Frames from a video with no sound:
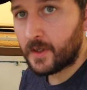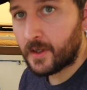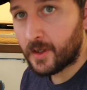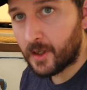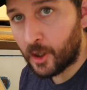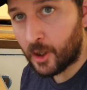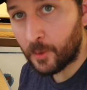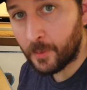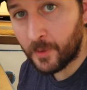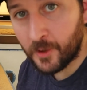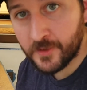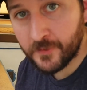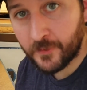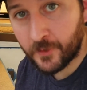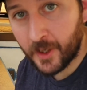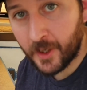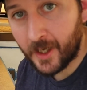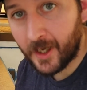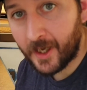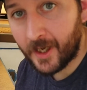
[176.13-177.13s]
Almost
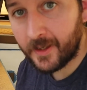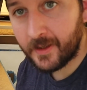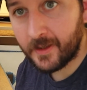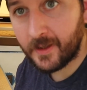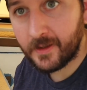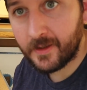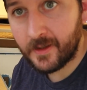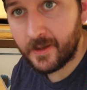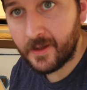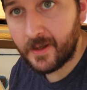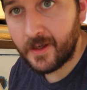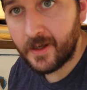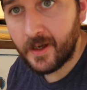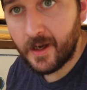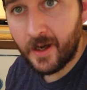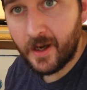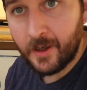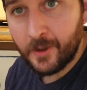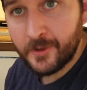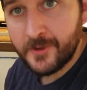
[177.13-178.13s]
forgot.
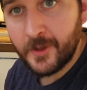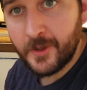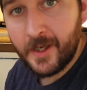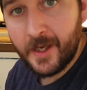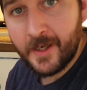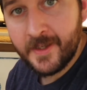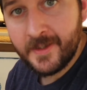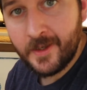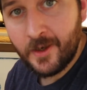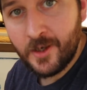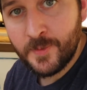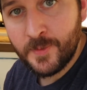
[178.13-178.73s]
I also got a surge